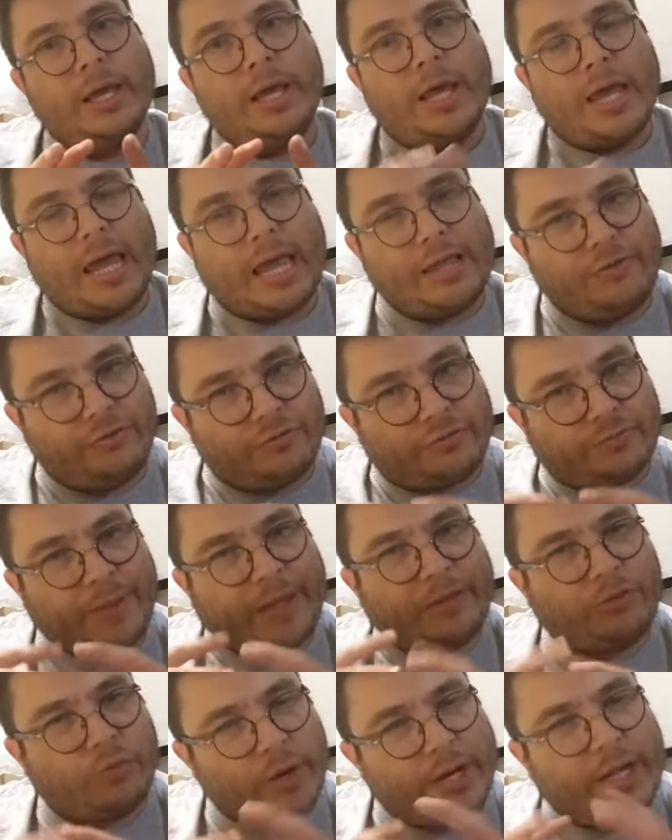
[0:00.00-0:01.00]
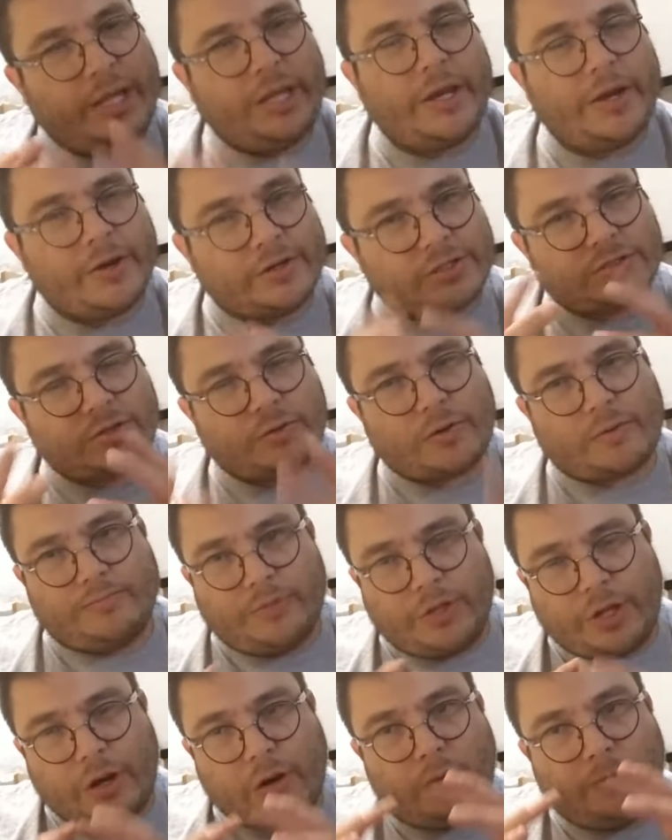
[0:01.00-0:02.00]
And you spend 20 years,
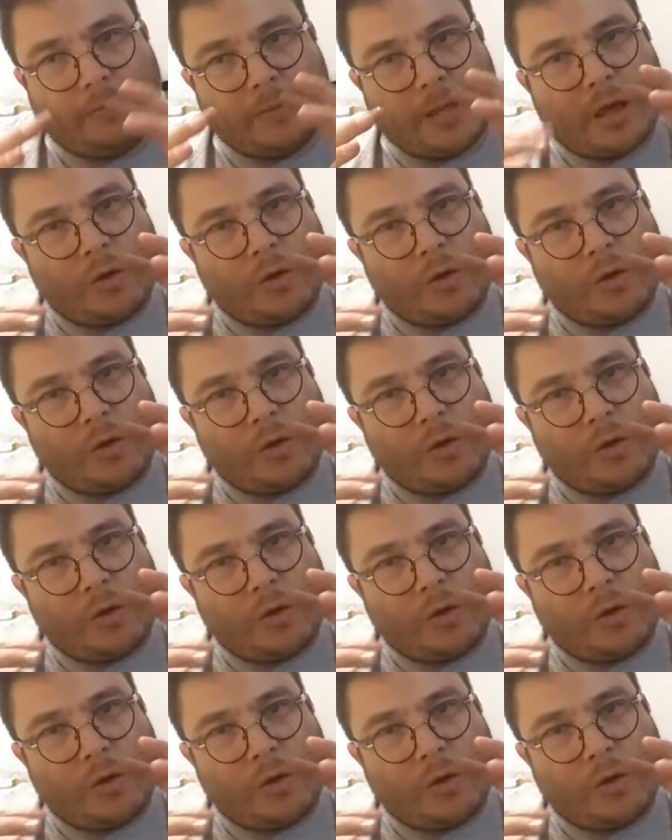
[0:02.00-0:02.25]
you know,